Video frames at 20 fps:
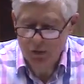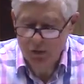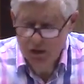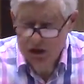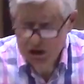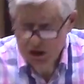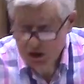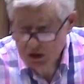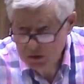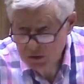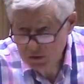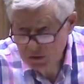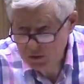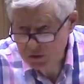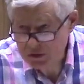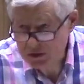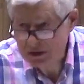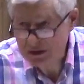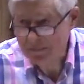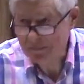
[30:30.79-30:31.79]

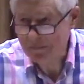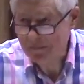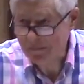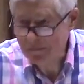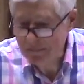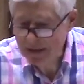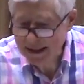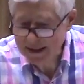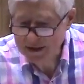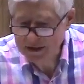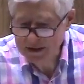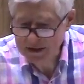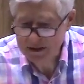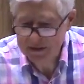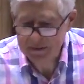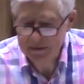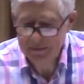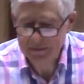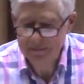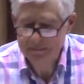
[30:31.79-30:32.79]
renewed, made
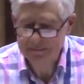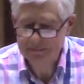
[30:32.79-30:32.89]
new.